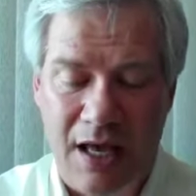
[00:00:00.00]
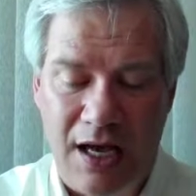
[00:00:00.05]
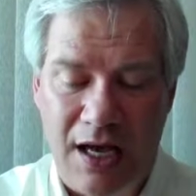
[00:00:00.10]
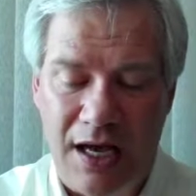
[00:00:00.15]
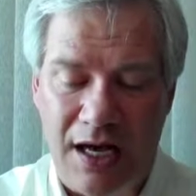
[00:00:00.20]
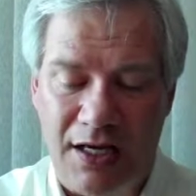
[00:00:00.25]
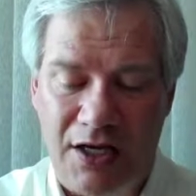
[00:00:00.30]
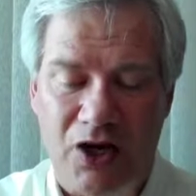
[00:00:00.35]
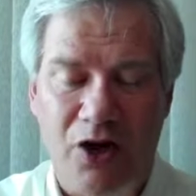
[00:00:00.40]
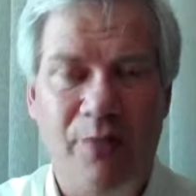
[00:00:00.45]

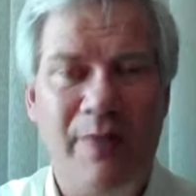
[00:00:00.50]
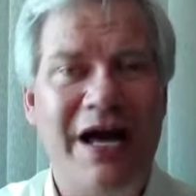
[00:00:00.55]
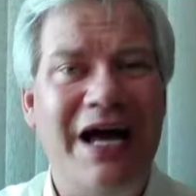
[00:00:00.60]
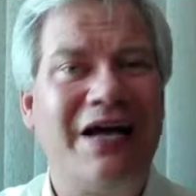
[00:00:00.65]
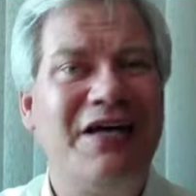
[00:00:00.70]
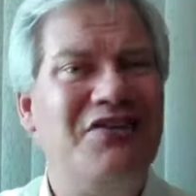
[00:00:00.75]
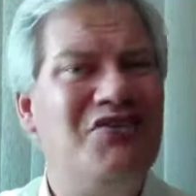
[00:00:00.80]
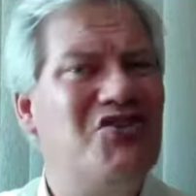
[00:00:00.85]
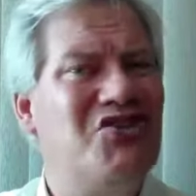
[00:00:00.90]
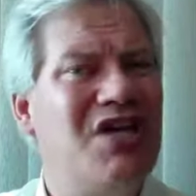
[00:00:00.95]
Uh, go
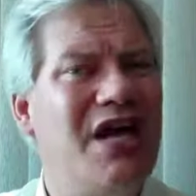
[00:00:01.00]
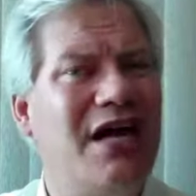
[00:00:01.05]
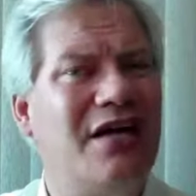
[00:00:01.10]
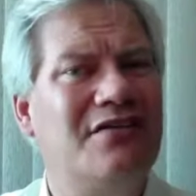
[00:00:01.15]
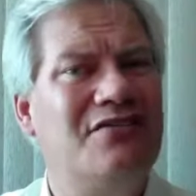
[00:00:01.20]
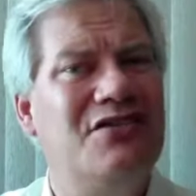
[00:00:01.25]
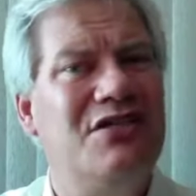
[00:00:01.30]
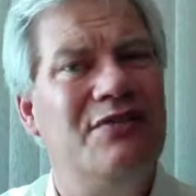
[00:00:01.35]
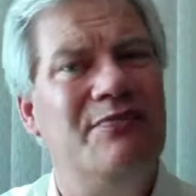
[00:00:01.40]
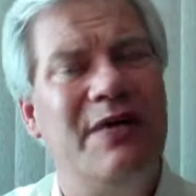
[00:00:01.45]
back and
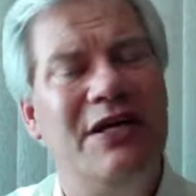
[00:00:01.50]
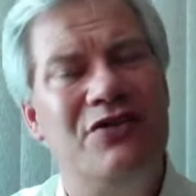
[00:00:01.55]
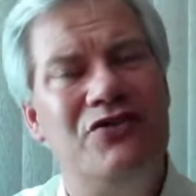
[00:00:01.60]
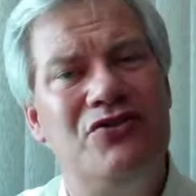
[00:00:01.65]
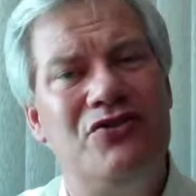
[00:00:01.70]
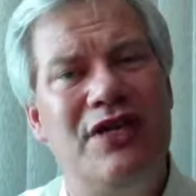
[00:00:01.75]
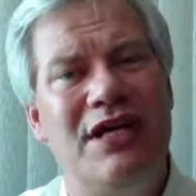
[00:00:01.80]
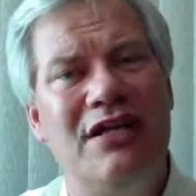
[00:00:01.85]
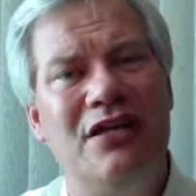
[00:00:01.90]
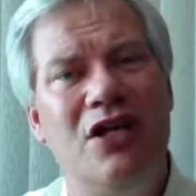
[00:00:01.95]
check, see, make
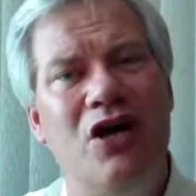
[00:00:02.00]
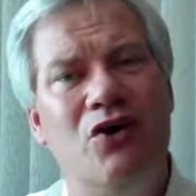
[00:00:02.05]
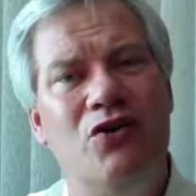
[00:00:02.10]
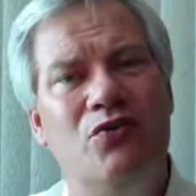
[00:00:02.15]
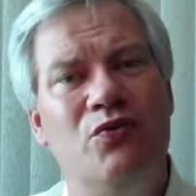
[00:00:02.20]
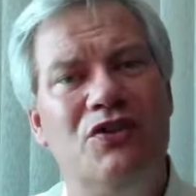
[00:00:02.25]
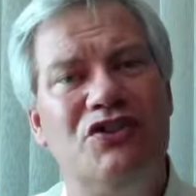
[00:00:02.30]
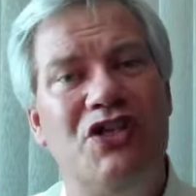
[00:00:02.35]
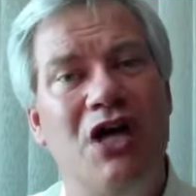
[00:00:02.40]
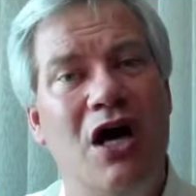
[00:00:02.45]
sure that
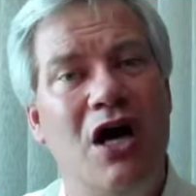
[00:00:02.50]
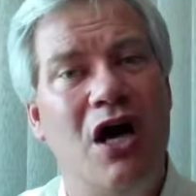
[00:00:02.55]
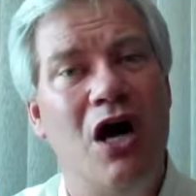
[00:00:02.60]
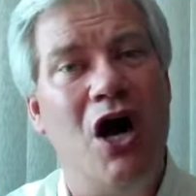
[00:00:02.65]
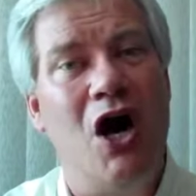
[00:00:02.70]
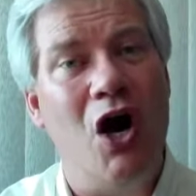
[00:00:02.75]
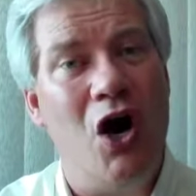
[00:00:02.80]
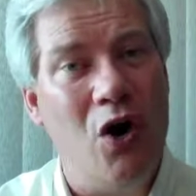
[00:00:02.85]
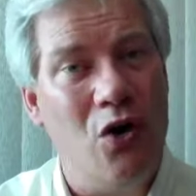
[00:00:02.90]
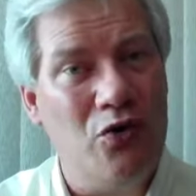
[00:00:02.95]
loan was
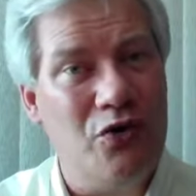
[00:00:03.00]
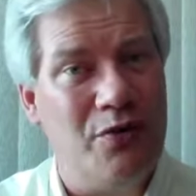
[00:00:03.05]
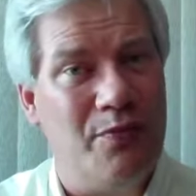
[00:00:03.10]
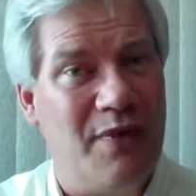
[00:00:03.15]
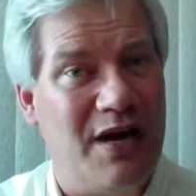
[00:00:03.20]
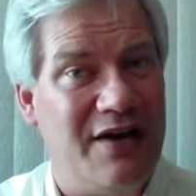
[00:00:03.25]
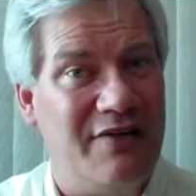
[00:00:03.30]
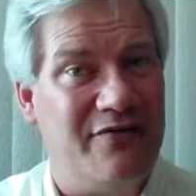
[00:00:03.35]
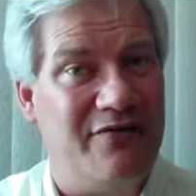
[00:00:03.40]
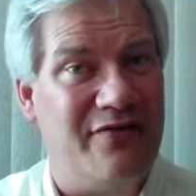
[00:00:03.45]
owned
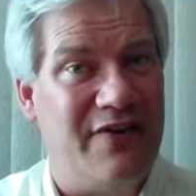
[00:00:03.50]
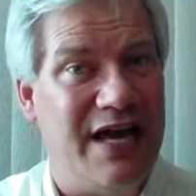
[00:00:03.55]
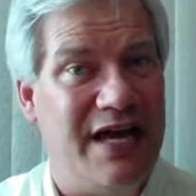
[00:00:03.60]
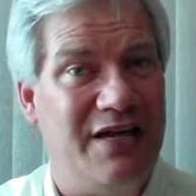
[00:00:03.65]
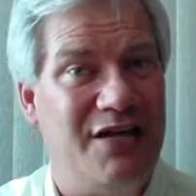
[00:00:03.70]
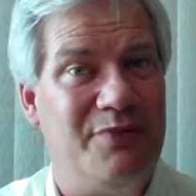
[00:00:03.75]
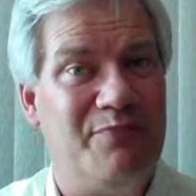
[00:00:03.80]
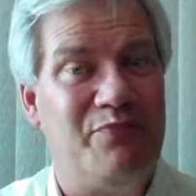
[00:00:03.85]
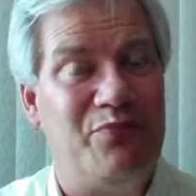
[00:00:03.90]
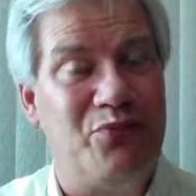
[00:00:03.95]
by
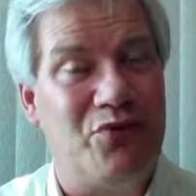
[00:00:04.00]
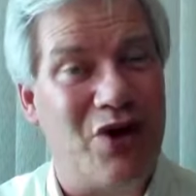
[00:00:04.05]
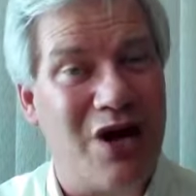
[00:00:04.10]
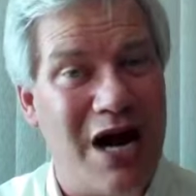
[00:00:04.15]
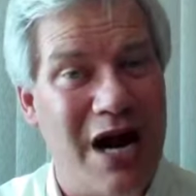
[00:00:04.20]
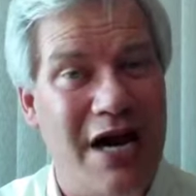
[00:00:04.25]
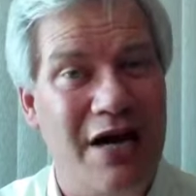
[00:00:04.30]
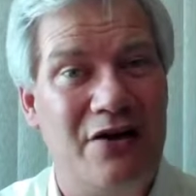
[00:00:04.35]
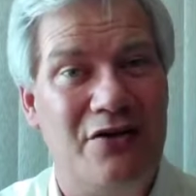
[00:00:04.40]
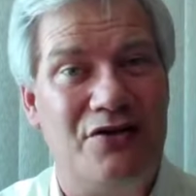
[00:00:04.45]
Fannie
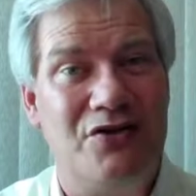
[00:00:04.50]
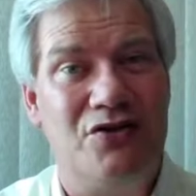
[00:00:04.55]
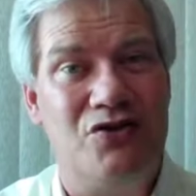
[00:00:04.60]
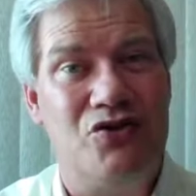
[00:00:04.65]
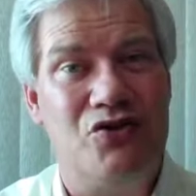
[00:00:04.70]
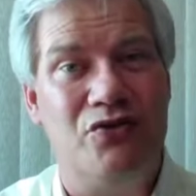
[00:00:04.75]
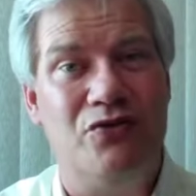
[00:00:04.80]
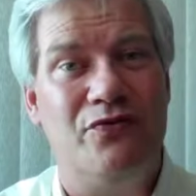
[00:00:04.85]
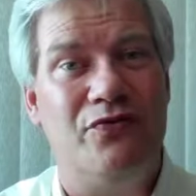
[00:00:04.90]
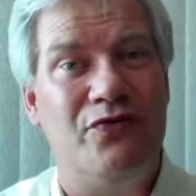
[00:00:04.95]
prior to
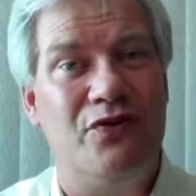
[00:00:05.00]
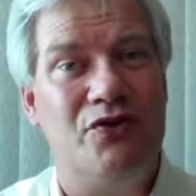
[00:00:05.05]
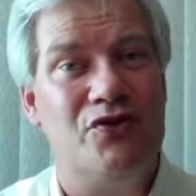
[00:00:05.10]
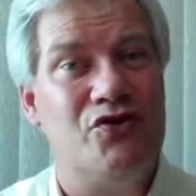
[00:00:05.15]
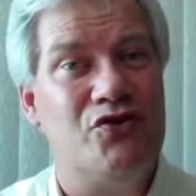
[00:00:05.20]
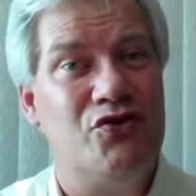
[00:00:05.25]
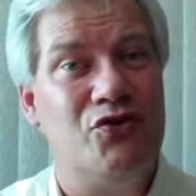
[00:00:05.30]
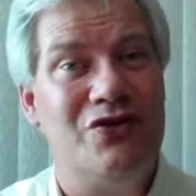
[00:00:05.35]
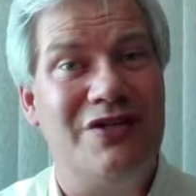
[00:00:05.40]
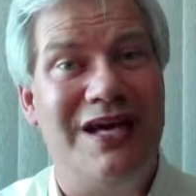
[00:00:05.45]
June
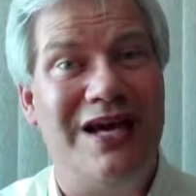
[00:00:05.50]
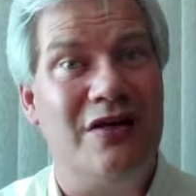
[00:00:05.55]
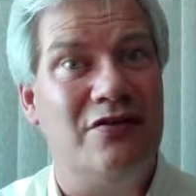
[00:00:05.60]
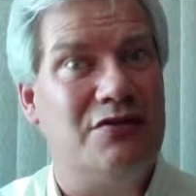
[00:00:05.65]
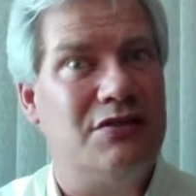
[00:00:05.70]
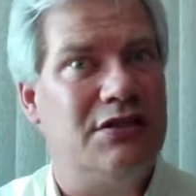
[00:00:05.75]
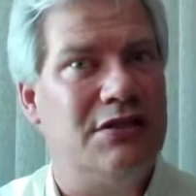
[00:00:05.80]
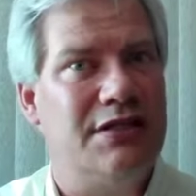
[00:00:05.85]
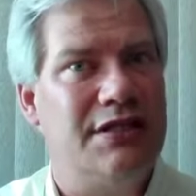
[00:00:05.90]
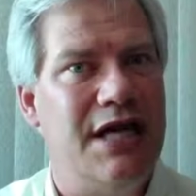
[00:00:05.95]
1st,
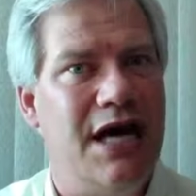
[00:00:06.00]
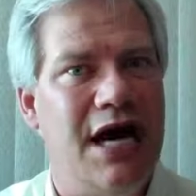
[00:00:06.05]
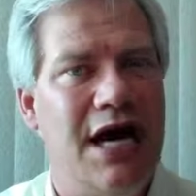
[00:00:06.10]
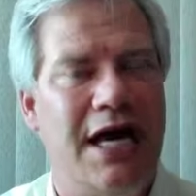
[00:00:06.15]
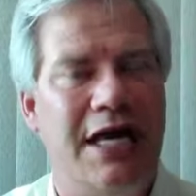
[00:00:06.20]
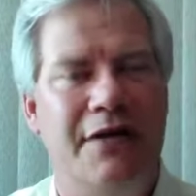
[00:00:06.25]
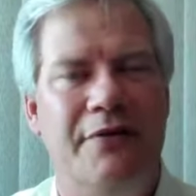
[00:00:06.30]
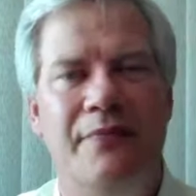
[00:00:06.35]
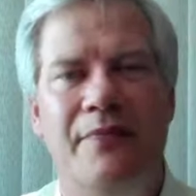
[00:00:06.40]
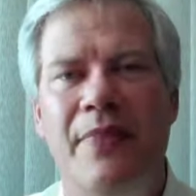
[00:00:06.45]

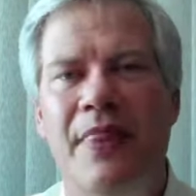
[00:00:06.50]
2009.